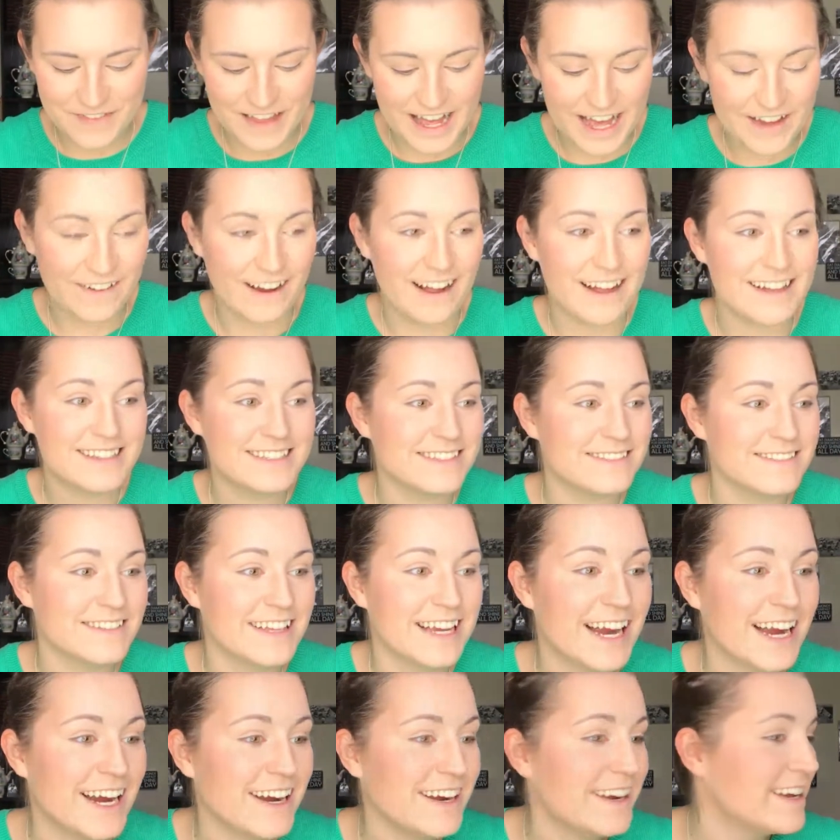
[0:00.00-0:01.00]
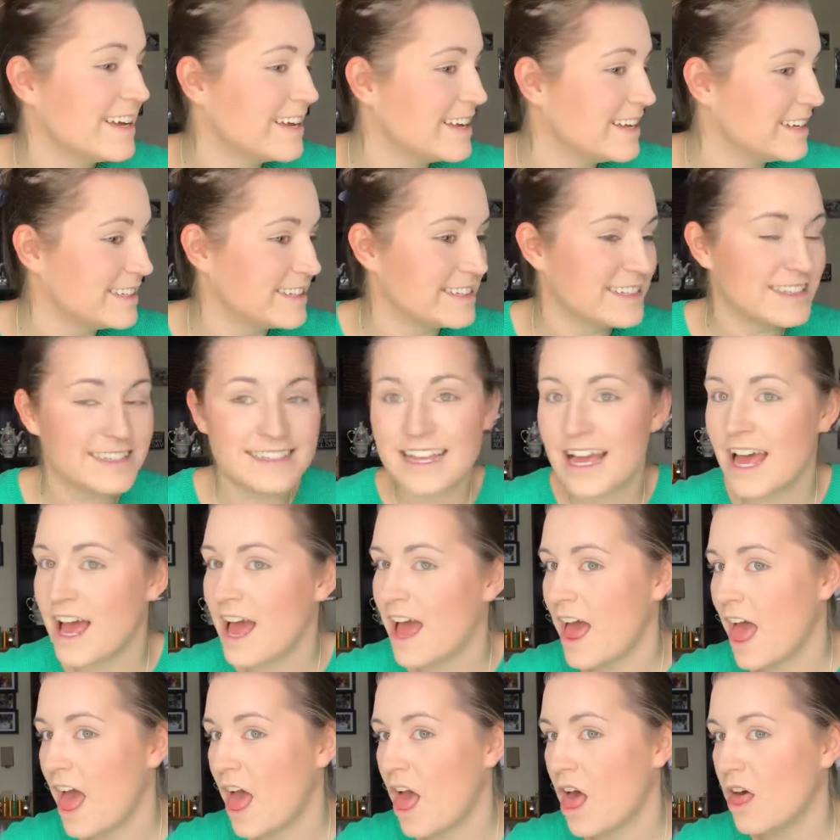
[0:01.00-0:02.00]
alright, so there is
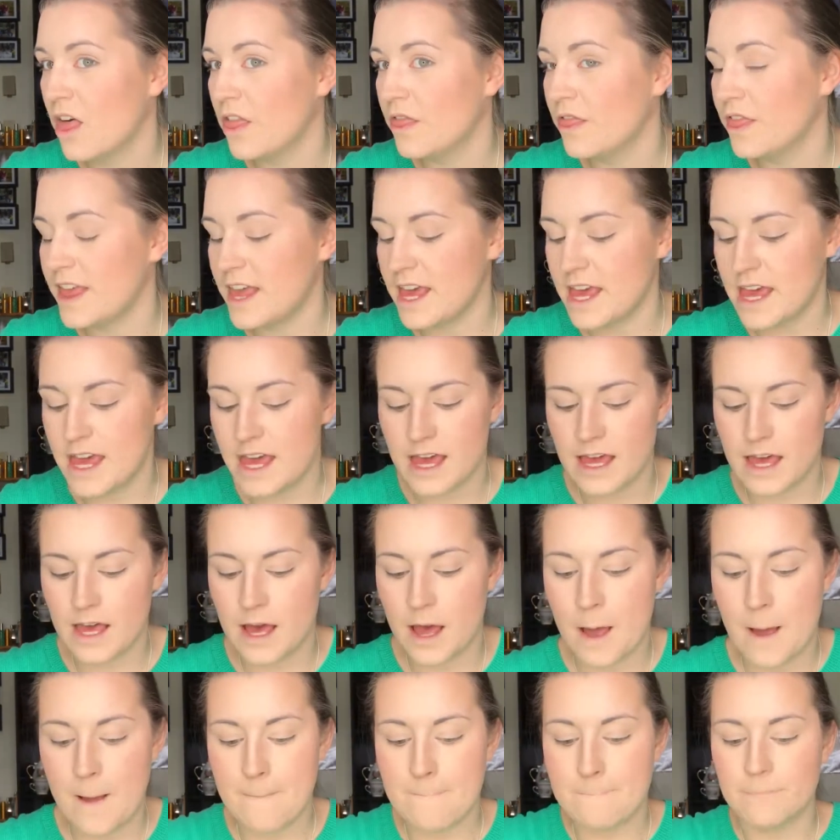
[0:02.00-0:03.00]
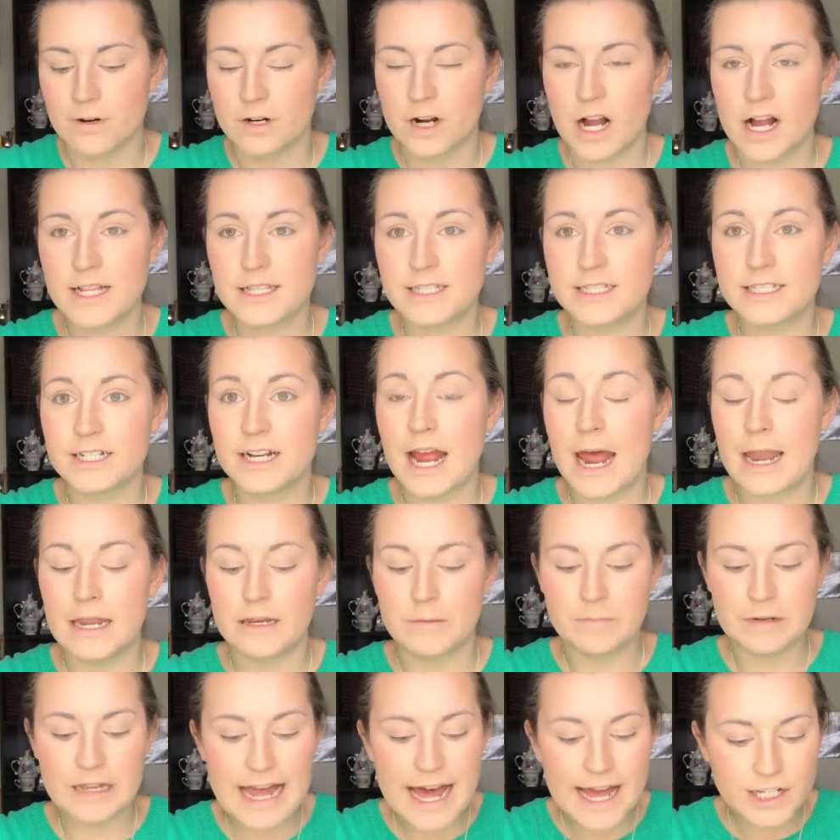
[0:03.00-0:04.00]
the bronzer
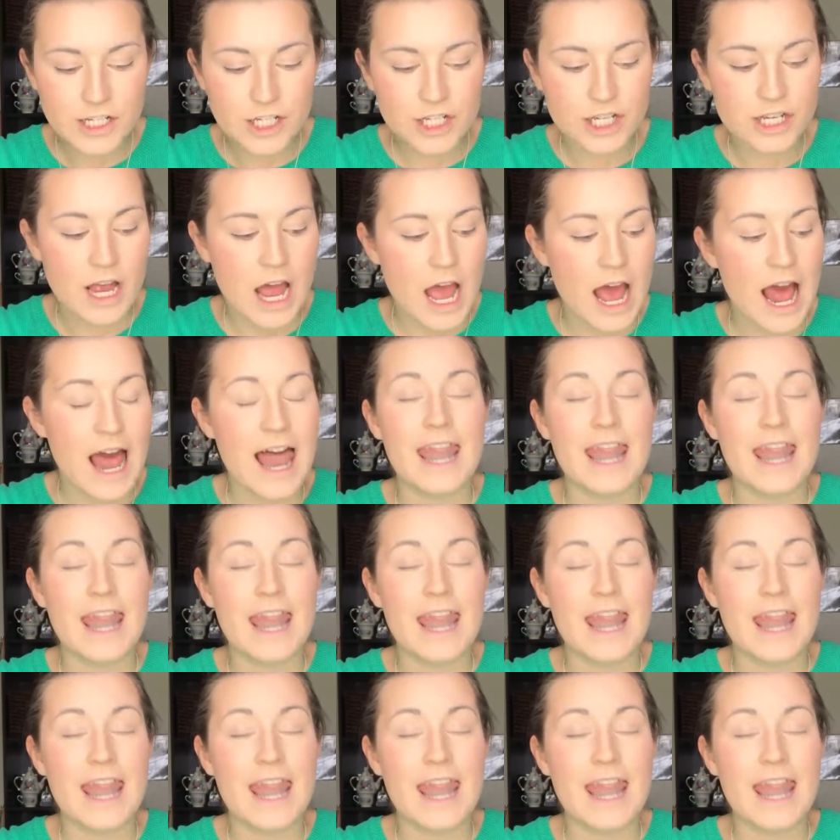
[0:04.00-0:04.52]
and blush.